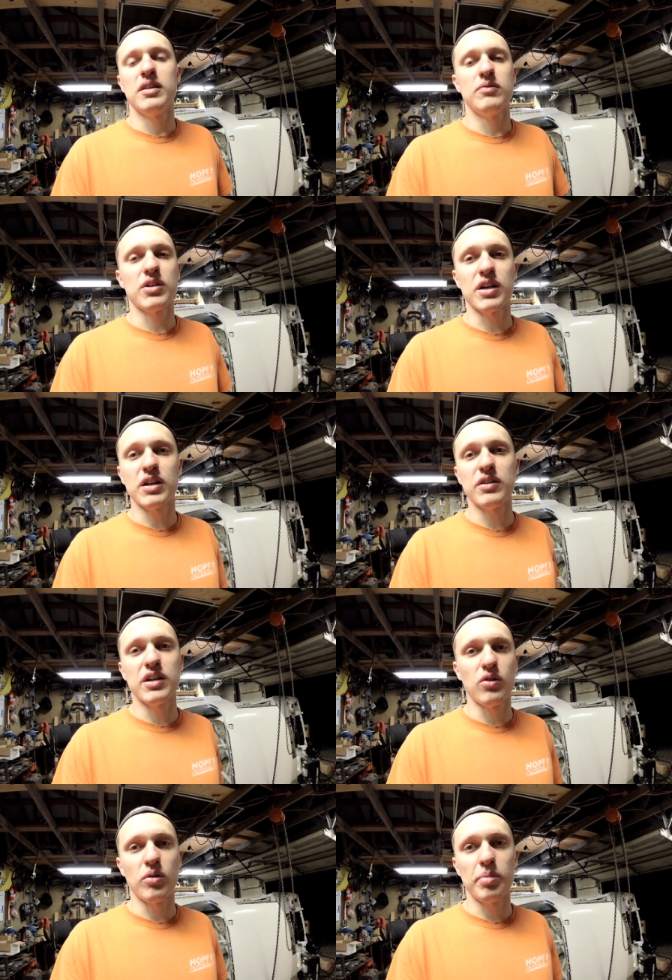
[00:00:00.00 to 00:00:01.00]
anyone can
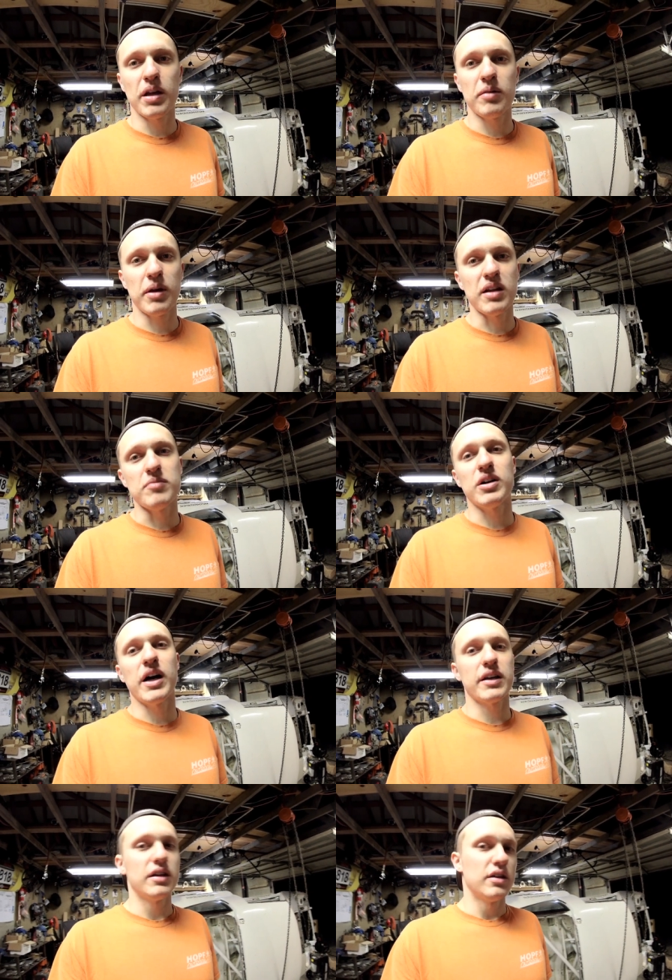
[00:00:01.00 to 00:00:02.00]
clean an oil pan, paint it
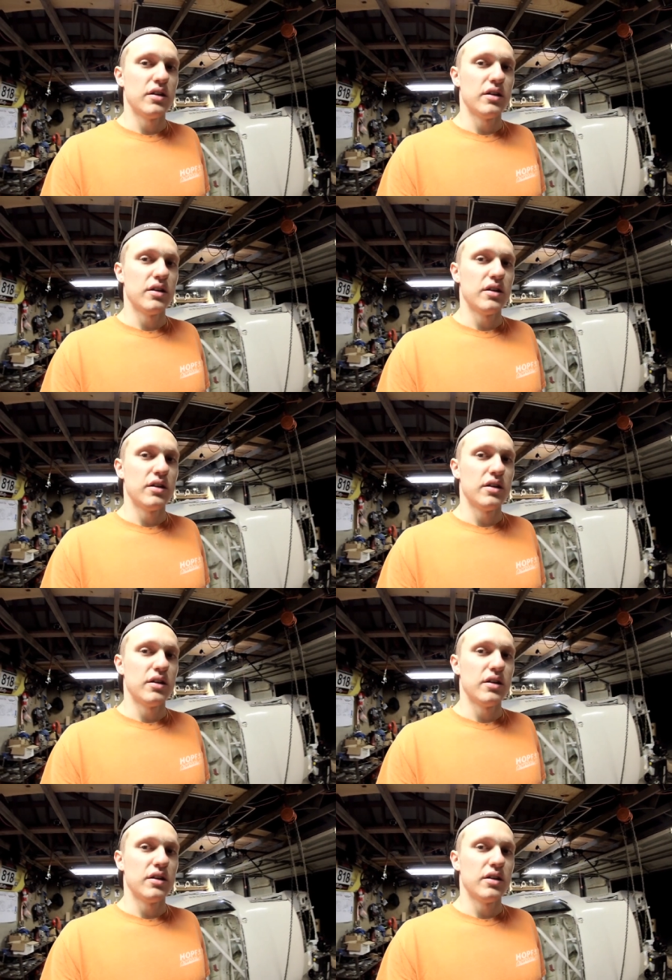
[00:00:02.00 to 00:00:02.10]
black.